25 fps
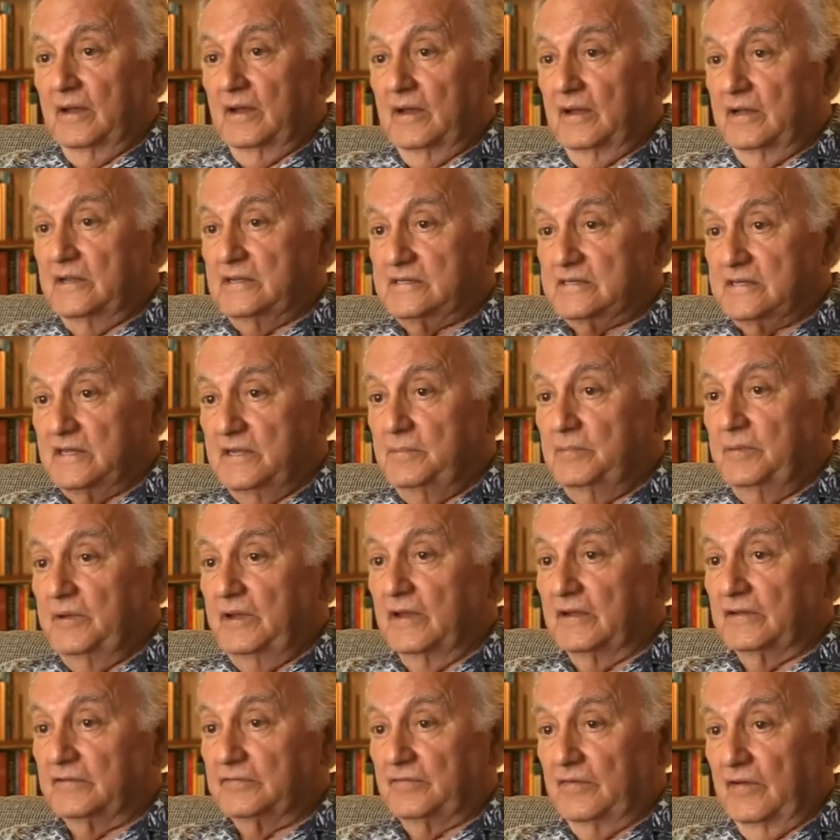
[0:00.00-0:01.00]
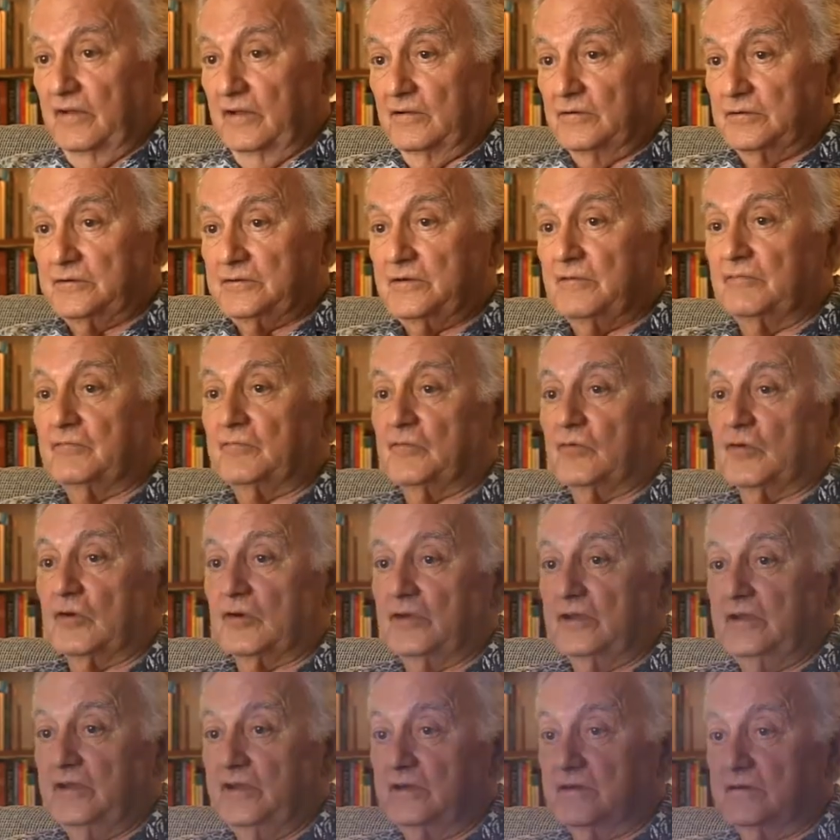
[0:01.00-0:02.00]
a CBS fellowship for
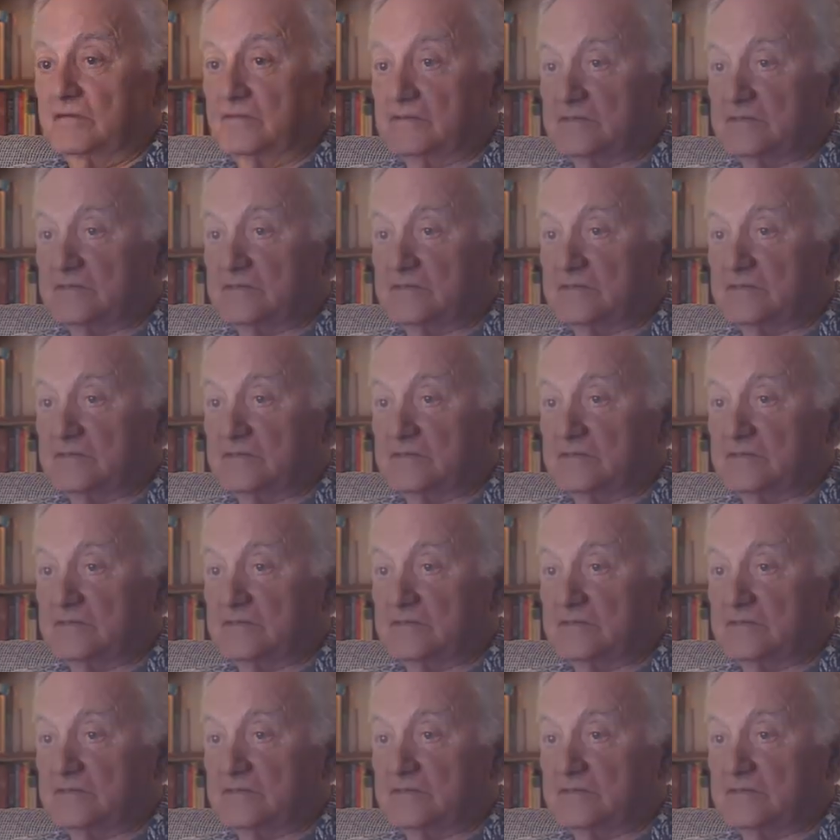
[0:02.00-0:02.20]
a year of